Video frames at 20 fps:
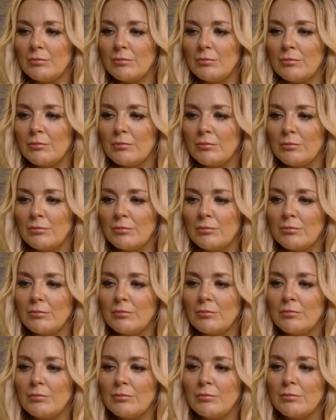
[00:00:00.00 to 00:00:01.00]

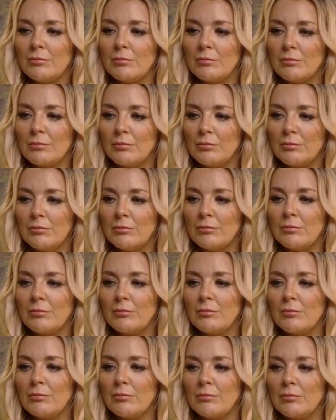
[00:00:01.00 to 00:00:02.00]

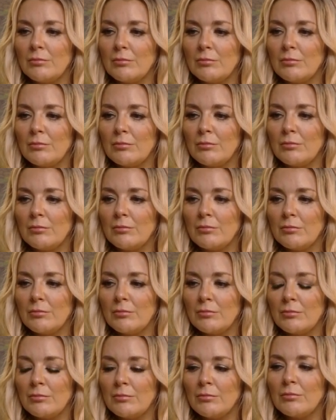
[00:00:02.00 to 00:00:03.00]

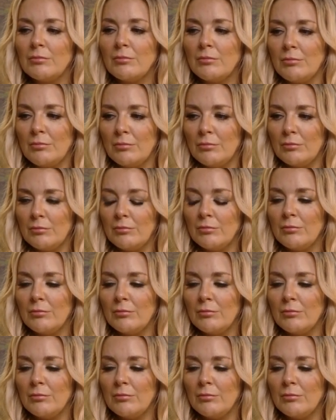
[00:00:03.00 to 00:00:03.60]
The person shown says nothing.